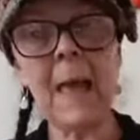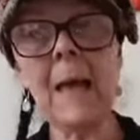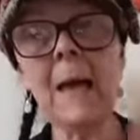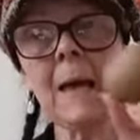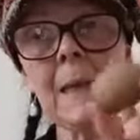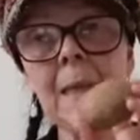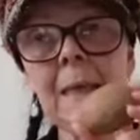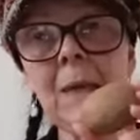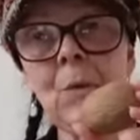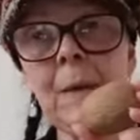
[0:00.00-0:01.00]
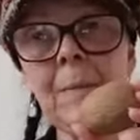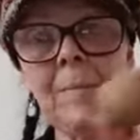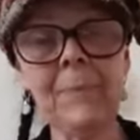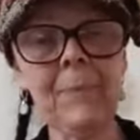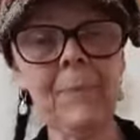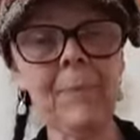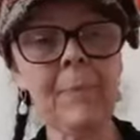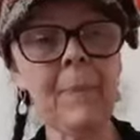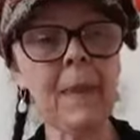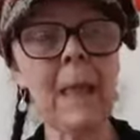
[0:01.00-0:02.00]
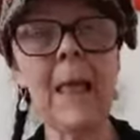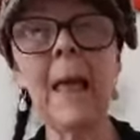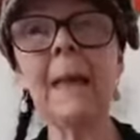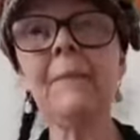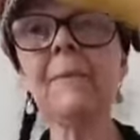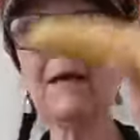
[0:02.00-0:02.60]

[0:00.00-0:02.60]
a kiwi and